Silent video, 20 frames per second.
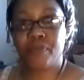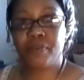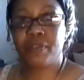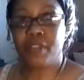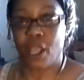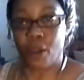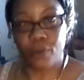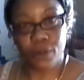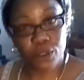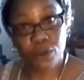
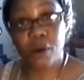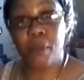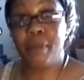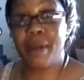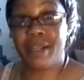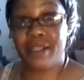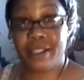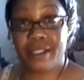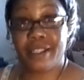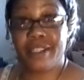They were doing
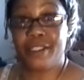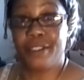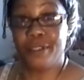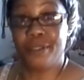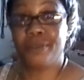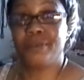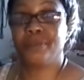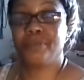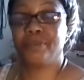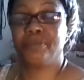better than
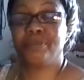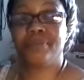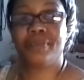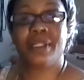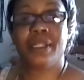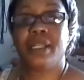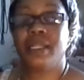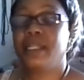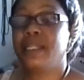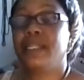you.
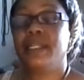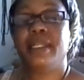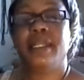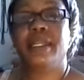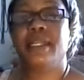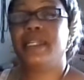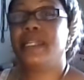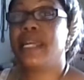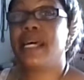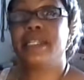
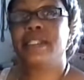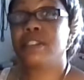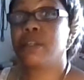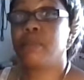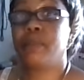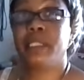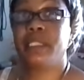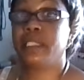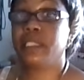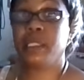Not so
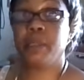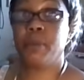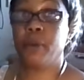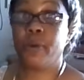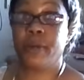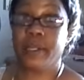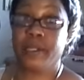much anymore.